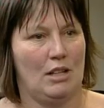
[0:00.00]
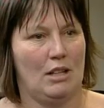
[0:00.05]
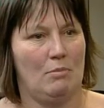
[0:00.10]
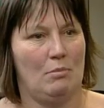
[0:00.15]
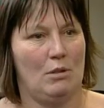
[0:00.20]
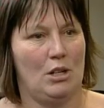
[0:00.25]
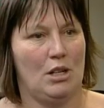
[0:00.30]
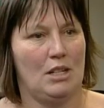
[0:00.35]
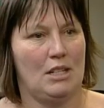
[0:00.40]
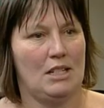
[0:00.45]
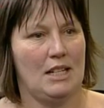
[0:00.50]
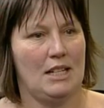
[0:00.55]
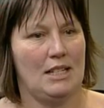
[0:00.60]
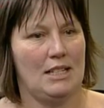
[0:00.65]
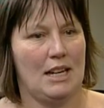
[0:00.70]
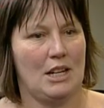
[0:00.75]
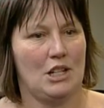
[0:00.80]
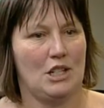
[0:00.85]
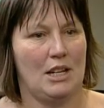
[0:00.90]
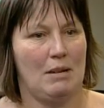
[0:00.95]
communities
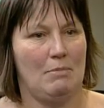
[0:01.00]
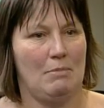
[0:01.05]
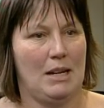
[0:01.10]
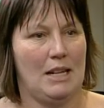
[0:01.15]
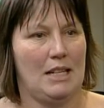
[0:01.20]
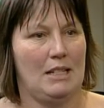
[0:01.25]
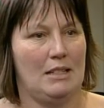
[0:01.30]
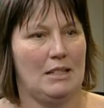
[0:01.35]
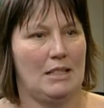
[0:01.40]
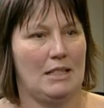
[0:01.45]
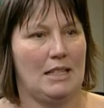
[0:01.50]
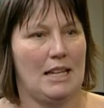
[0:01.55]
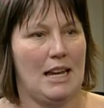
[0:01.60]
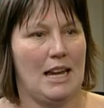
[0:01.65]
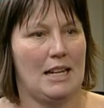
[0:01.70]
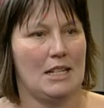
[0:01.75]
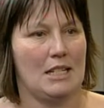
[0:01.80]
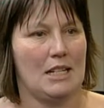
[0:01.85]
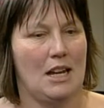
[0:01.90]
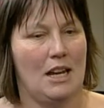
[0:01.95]
actually means
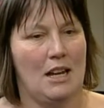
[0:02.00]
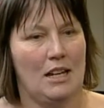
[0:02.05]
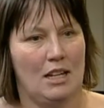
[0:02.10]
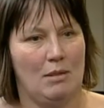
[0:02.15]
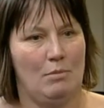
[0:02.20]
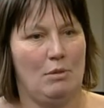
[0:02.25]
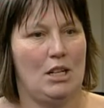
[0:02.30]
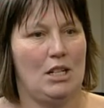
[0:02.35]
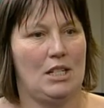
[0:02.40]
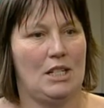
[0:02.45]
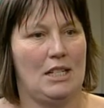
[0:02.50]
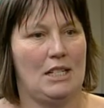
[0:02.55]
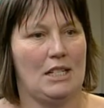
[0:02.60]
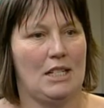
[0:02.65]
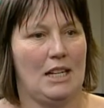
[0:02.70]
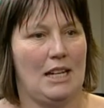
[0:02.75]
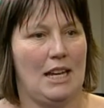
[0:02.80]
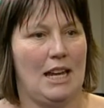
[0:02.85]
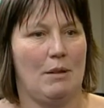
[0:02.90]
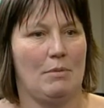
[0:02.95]
that
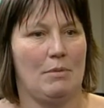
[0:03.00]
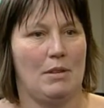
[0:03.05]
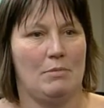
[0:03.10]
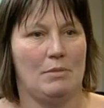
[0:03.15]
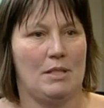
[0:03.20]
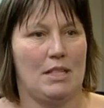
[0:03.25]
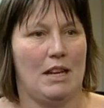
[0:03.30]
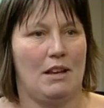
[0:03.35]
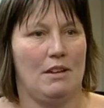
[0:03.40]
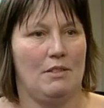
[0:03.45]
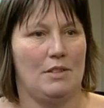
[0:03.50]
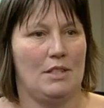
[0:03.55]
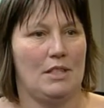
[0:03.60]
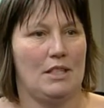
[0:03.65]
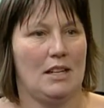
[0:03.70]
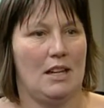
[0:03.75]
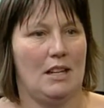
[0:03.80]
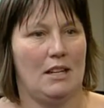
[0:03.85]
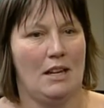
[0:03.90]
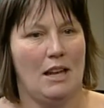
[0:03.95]
communities can help
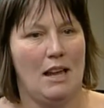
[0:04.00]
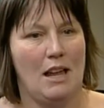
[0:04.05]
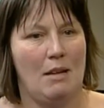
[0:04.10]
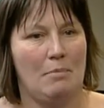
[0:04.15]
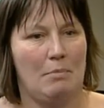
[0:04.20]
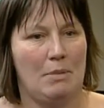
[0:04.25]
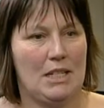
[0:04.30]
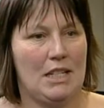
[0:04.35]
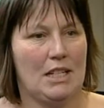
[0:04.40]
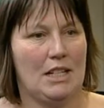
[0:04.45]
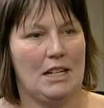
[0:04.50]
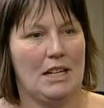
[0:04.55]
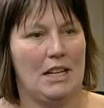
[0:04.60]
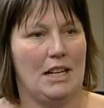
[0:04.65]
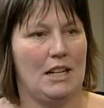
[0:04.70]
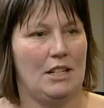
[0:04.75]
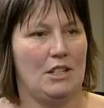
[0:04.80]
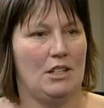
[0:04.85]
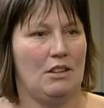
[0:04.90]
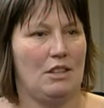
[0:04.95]
themselves, uh,
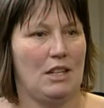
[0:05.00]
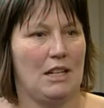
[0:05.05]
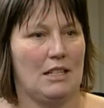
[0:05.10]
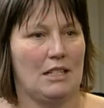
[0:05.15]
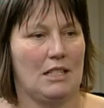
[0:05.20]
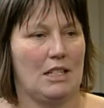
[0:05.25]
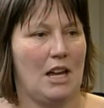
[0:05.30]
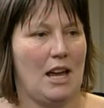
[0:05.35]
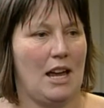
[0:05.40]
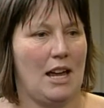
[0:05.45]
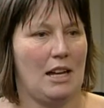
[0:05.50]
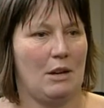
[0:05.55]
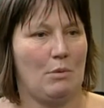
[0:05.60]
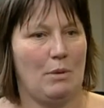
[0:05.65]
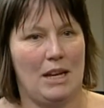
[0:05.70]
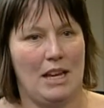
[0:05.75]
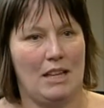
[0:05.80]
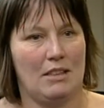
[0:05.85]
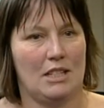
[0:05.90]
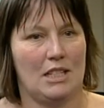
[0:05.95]
particularly in things
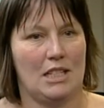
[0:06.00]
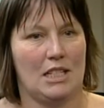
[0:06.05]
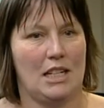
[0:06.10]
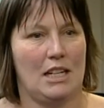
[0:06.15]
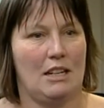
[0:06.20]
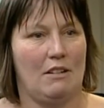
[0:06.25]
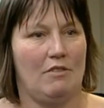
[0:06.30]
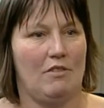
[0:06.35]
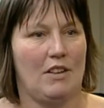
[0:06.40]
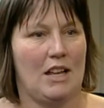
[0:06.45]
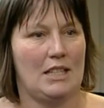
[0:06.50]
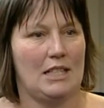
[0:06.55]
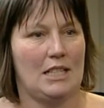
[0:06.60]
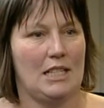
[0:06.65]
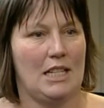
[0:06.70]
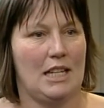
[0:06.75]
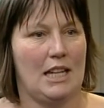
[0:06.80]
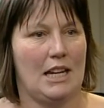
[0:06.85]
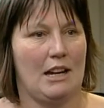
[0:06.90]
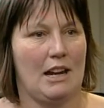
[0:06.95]
like we had the Dunedin
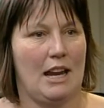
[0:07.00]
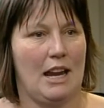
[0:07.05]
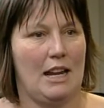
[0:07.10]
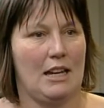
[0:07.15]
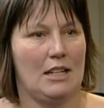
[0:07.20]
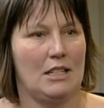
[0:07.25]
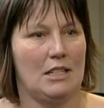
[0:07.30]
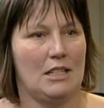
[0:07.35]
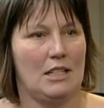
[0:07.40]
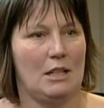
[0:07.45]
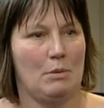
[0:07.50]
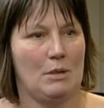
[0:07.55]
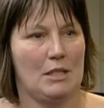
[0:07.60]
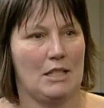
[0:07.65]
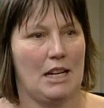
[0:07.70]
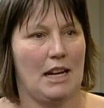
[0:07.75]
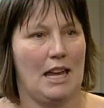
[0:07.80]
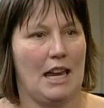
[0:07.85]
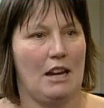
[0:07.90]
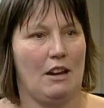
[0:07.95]
floods here and there
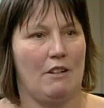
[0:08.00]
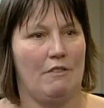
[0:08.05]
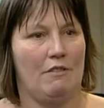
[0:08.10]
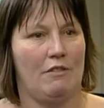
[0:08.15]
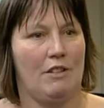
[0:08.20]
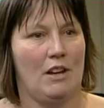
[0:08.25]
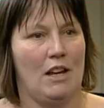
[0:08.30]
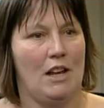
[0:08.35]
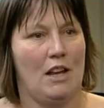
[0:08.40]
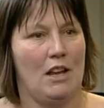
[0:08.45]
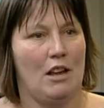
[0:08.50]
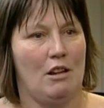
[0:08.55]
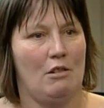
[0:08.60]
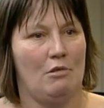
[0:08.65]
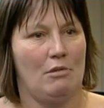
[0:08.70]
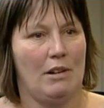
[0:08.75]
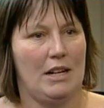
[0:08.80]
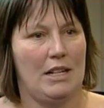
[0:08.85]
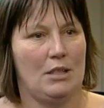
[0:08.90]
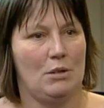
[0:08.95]
was a lack of
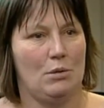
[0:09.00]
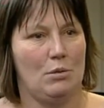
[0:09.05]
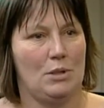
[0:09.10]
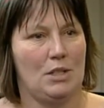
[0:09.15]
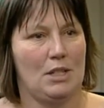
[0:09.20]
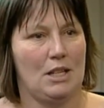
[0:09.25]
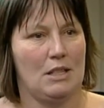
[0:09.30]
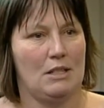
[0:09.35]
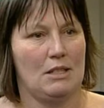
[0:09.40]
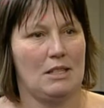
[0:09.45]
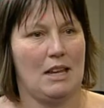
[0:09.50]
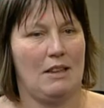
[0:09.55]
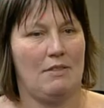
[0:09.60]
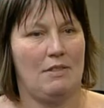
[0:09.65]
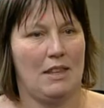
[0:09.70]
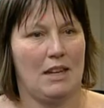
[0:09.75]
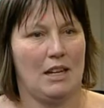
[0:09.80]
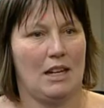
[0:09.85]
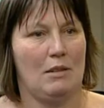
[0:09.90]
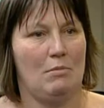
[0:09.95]
resources
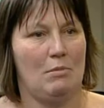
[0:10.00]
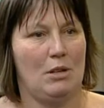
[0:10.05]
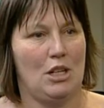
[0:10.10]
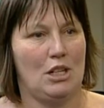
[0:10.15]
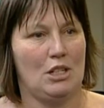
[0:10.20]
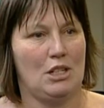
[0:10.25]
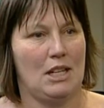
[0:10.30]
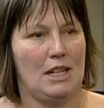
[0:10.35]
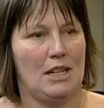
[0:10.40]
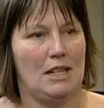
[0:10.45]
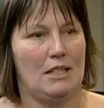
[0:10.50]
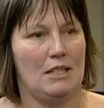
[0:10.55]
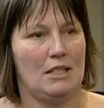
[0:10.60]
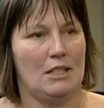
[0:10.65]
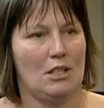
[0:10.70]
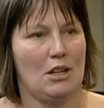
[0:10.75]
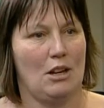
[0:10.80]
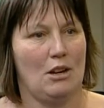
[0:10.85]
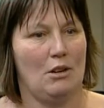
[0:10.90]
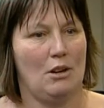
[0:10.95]
in the community.
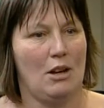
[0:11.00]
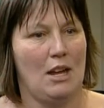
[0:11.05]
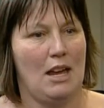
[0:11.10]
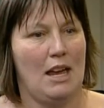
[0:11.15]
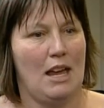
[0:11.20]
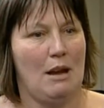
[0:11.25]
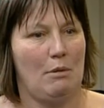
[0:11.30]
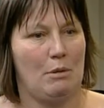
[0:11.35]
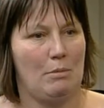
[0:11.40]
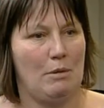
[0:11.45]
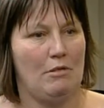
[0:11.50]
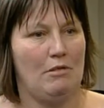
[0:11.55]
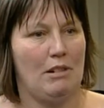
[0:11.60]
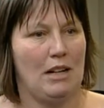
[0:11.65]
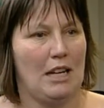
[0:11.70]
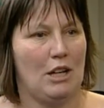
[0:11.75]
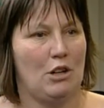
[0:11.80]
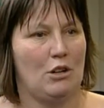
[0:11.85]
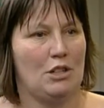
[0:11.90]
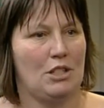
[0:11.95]
So it would be
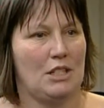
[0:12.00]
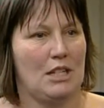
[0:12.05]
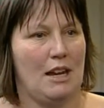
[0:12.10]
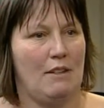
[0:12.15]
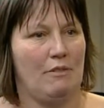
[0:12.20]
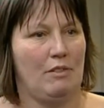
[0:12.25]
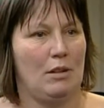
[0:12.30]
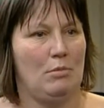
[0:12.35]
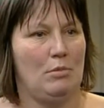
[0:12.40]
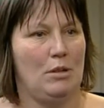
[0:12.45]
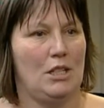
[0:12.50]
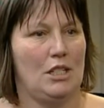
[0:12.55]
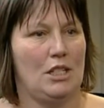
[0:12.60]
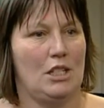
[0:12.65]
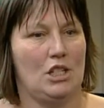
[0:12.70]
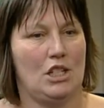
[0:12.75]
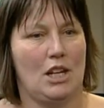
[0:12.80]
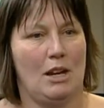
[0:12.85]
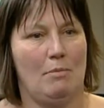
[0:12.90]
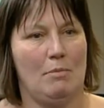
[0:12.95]
really good to have community
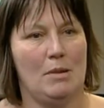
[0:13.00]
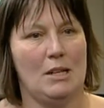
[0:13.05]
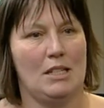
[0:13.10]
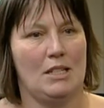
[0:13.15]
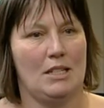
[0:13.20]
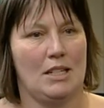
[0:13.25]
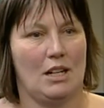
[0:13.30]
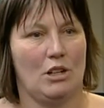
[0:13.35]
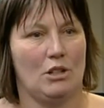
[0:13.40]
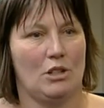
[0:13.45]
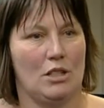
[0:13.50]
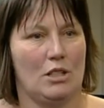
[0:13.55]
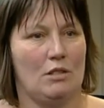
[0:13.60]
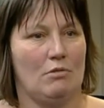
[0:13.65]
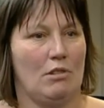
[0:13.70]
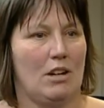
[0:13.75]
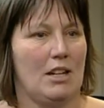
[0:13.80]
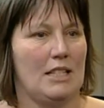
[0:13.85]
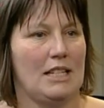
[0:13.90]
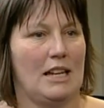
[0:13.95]
champions that could just
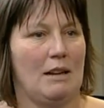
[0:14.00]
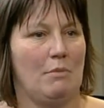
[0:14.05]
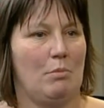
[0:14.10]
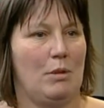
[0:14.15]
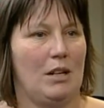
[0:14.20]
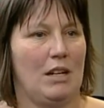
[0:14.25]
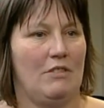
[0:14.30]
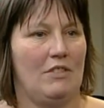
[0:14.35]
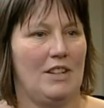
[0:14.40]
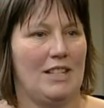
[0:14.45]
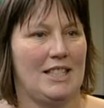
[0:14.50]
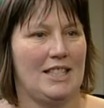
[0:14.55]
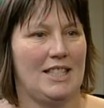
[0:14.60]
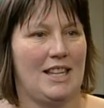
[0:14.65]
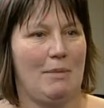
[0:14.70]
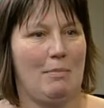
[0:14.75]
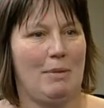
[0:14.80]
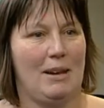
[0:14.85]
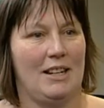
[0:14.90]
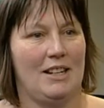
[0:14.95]
rise up when events
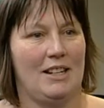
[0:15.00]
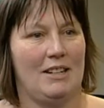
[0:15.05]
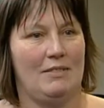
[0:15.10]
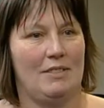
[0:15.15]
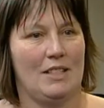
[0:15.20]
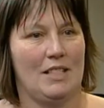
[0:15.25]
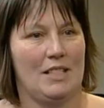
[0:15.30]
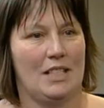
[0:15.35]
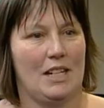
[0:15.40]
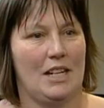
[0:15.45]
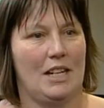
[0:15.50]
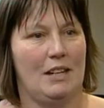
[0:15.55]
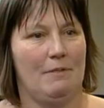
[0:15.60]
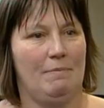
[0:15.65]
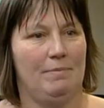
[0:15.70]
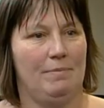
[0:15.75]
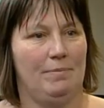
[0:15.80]
happen in the city.